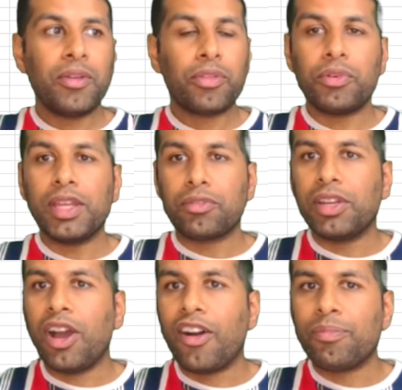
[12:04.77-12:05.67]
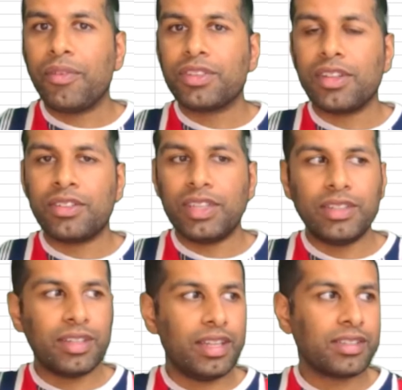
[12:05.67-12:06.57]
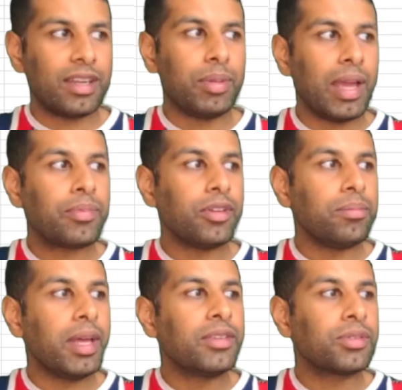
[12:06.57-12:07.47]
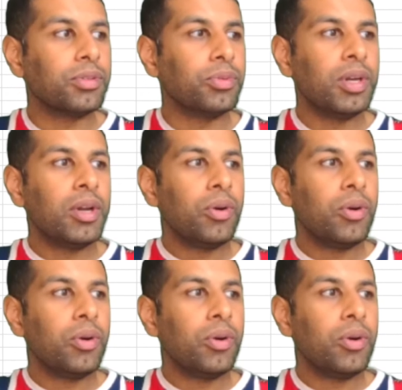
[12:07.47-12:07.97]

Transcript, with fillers: three, three and a half months of the season. It's going to be absolutely mental.